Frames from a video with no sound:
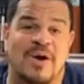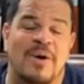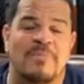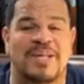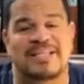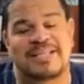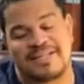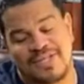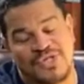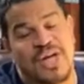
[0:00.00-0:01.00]
you know. But he
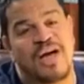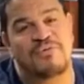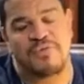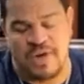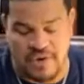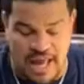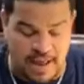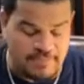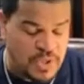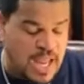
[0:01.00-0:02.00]
says to John, fear
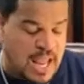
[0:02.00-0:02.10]
not.